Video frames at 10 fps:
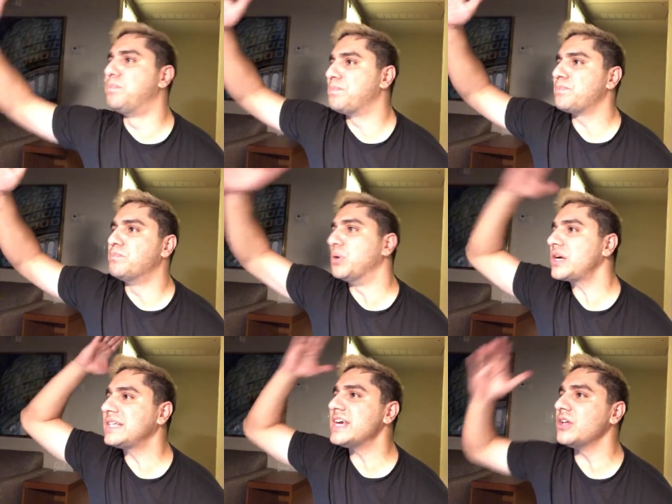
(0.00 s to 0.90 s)

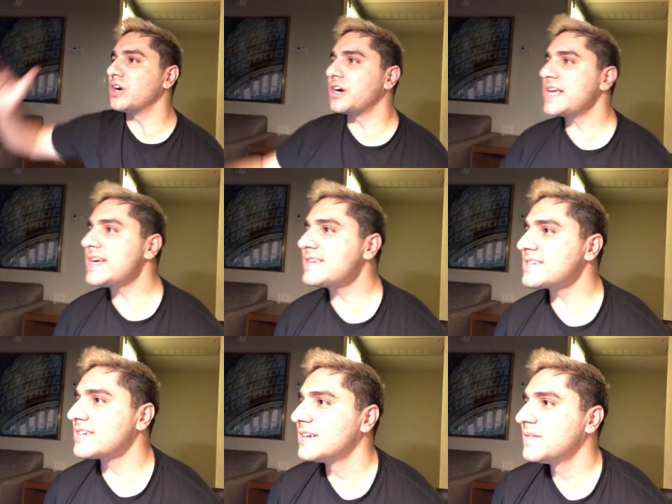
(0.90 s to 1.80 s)
book deal
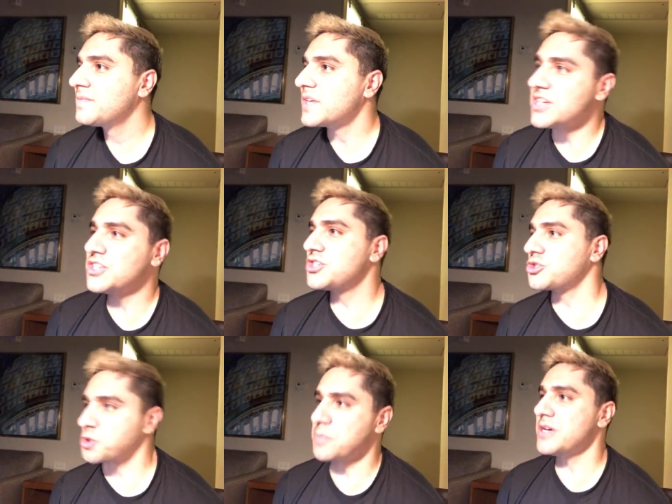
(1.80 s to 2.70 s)
earnings and
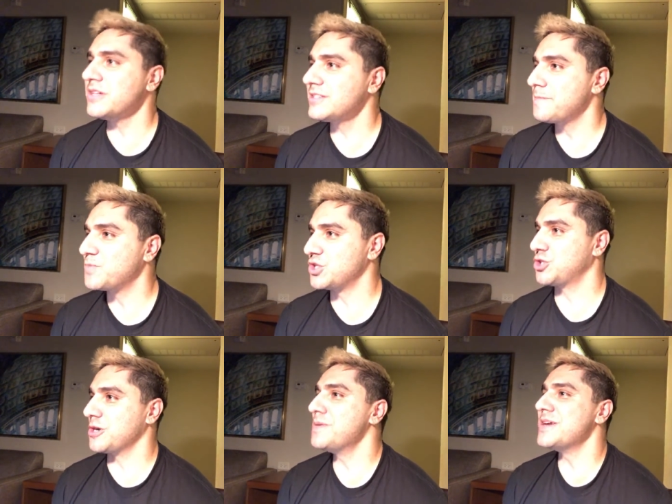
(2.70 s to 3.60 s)
distribute
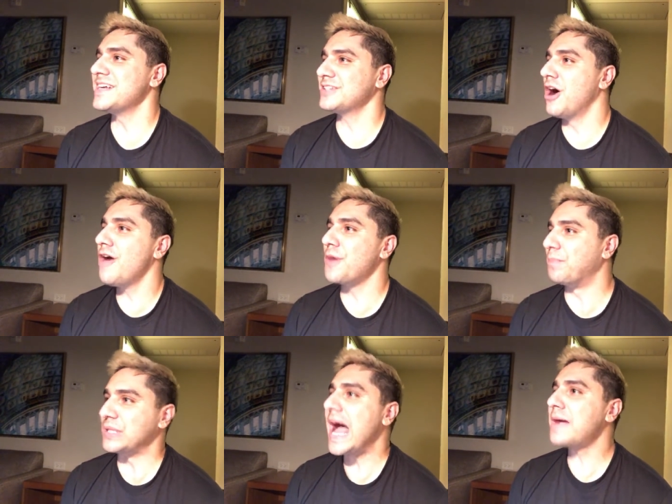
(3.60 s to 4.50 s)
it to all the
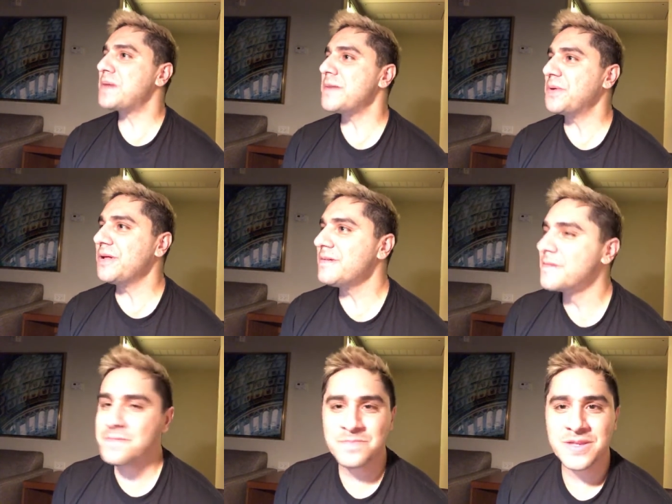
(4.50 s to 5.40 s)
black
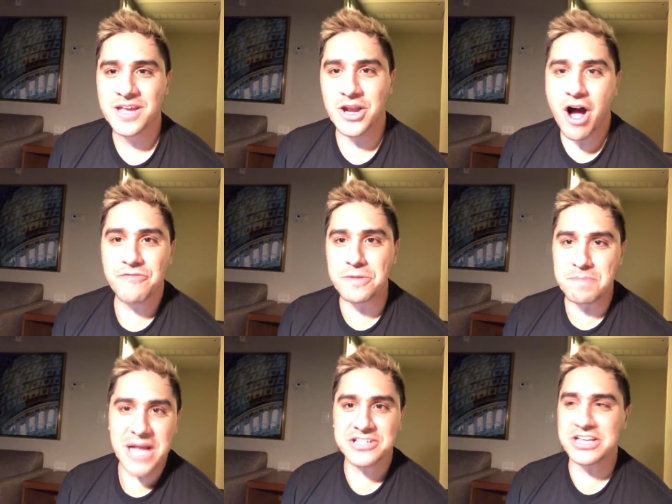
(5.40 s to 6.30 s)
people and all of the
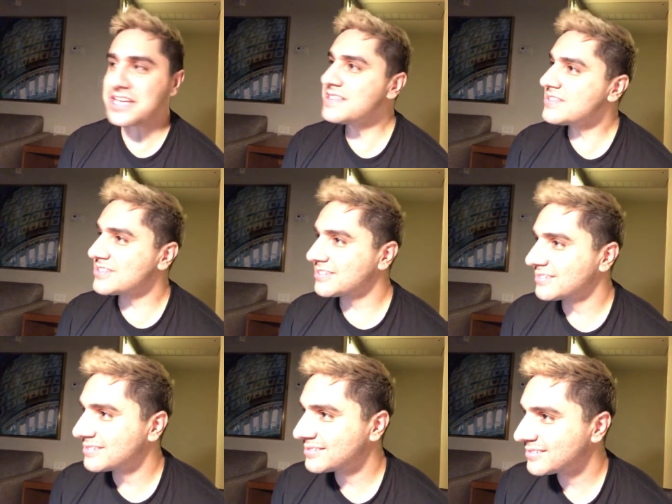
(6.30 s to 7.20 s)
Mexicans
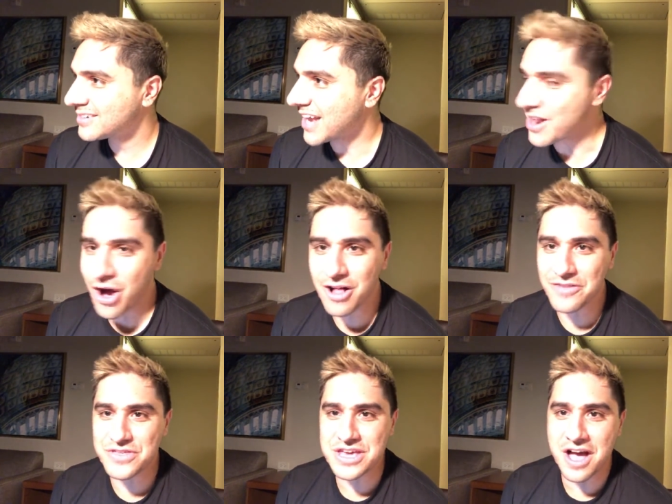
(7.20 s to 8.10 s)
and all
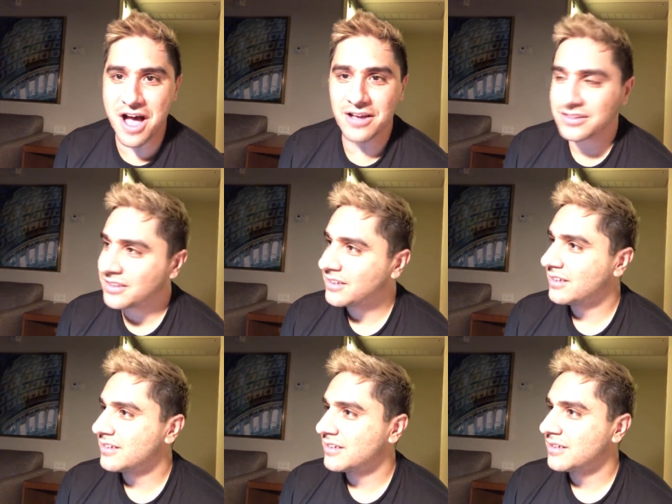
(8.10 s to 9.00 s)
of the
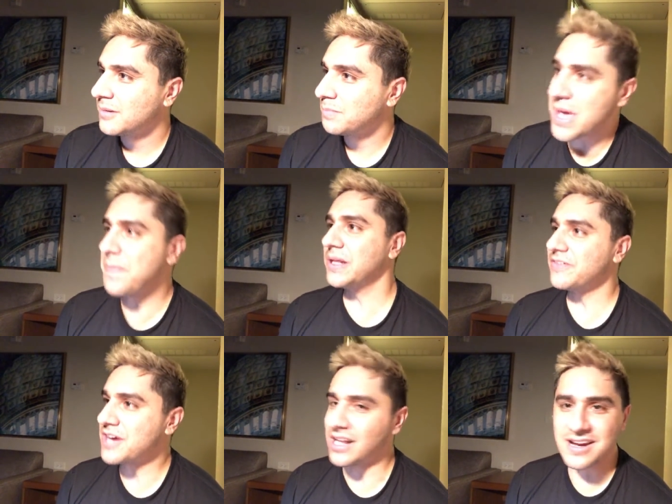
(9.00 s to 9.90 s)
people of
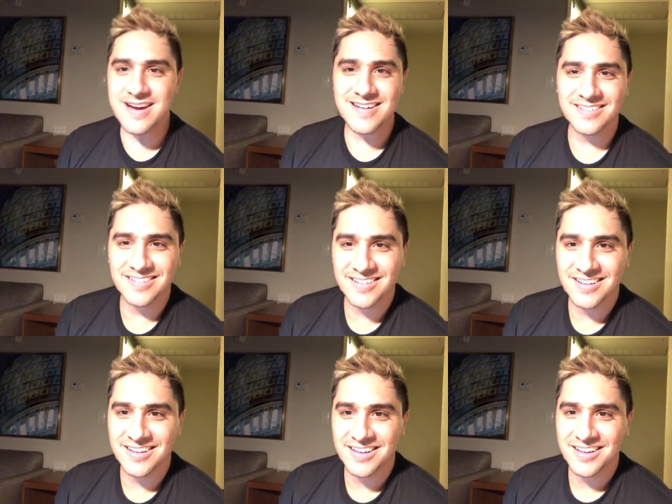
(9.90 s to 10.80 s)
color?
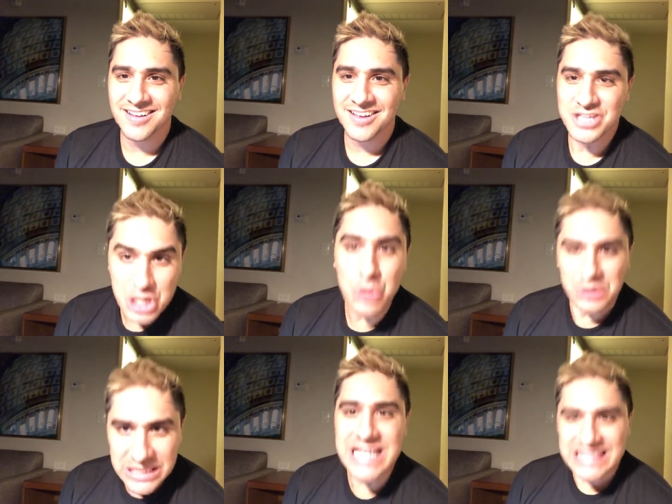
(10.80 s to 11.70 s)
You
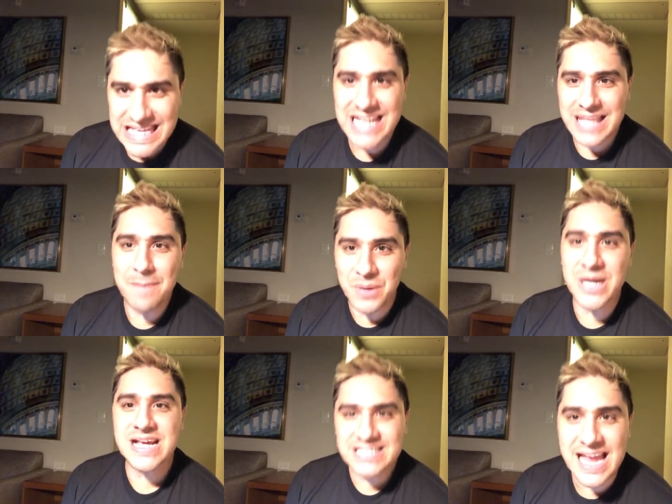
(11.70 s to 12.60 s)
really think that
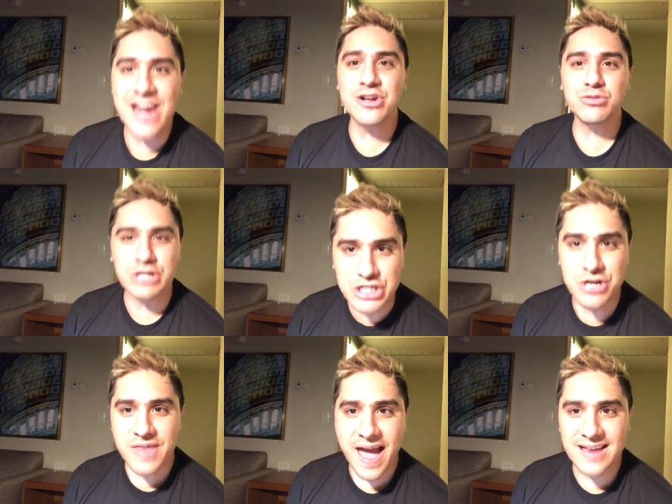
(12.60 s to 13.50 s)
Bernie Sanders would do
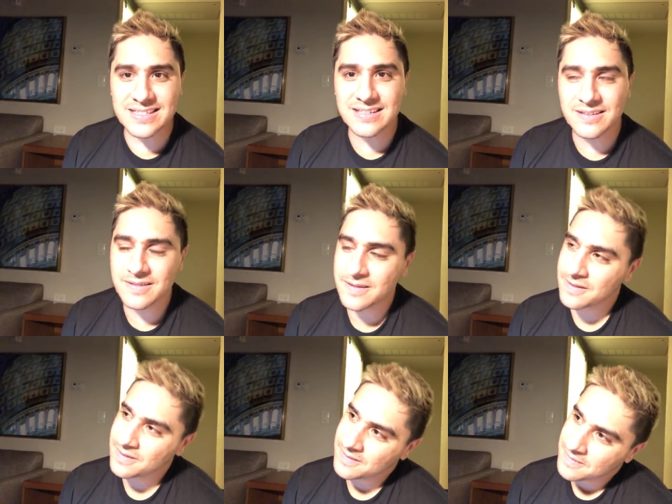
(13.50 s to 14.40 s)
that?
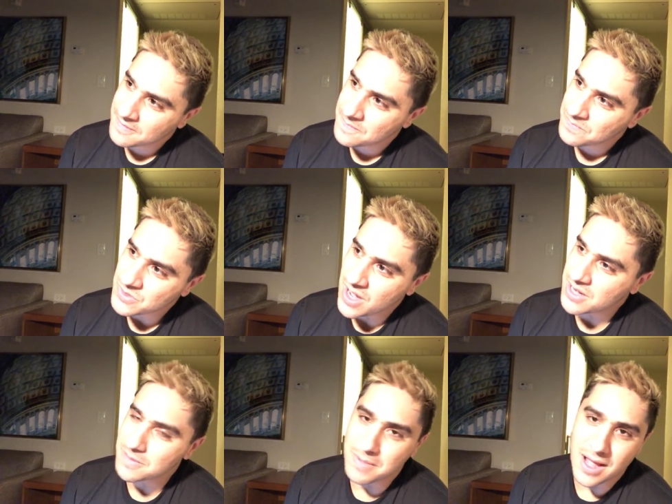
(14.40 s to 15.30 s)
You're out of
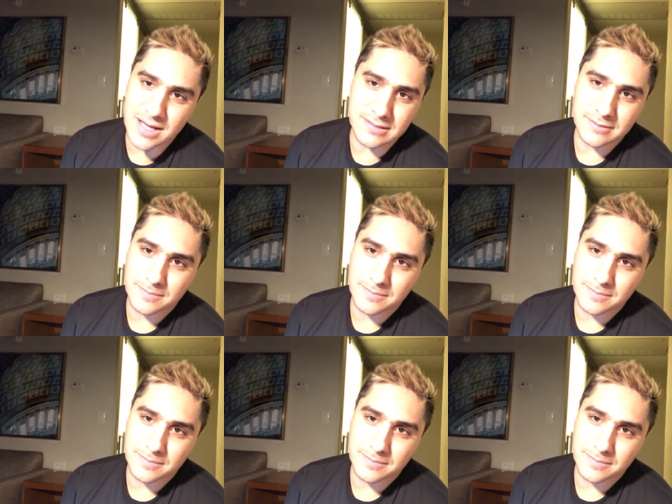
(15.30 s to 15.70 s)
your mind.